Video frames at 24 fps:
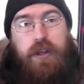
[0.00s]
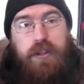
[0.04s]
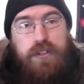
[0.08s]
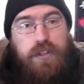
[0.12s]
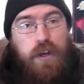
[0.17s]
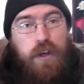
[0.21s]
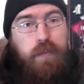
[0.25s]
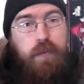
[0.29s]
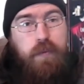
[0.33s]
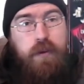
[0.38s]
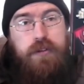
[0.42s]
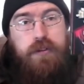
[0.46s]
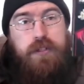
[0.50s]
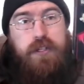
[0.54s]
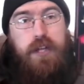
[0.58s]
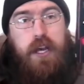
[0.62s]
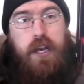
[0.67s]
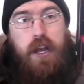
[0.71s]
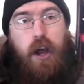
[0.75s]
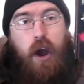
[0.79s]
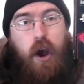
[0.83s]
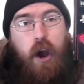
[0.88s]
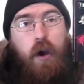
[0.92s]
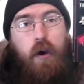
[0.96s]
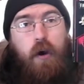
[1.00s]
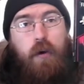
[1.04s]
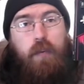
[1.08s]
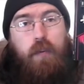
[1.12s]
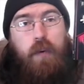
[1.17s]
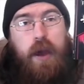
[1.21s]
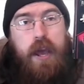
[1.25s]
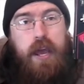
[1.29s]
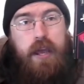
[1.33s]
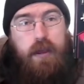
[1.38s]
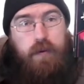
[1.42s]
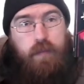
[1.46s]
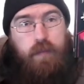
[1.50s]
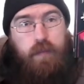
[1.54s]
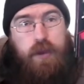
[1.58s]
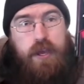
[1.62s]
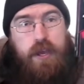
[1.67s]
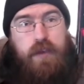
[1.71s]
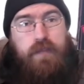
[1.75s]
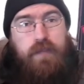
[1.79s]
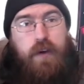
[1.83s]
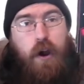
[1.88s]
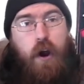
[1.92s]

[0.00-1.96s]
It's almost like, oh, wait, we've